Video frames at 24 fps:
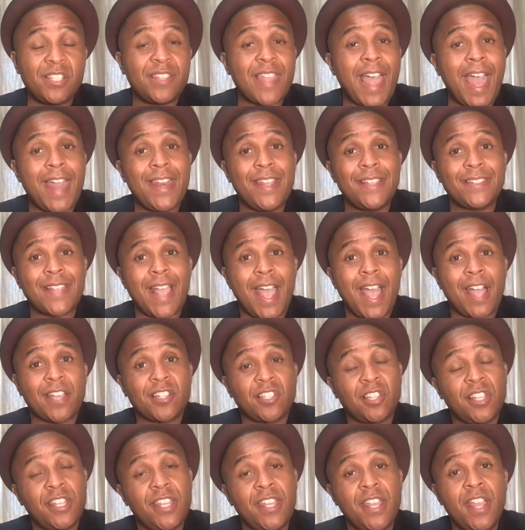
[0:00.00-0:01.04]
That is
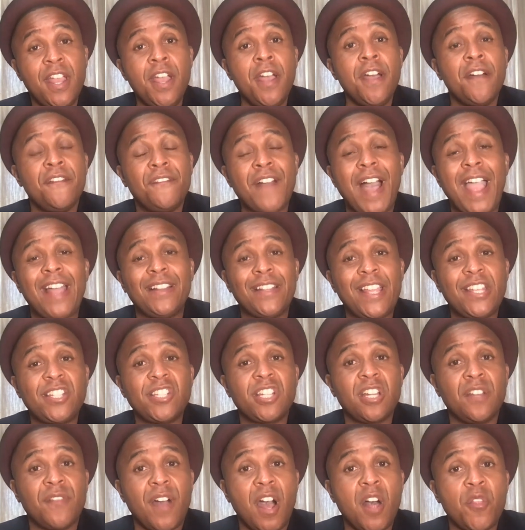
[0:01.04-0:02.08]
actually
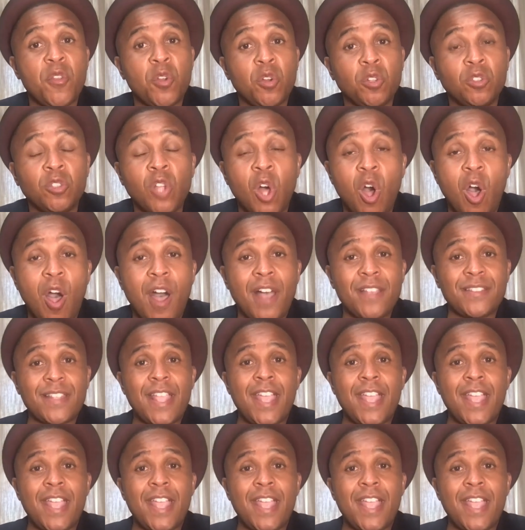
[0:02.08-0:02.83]
violation of other laws.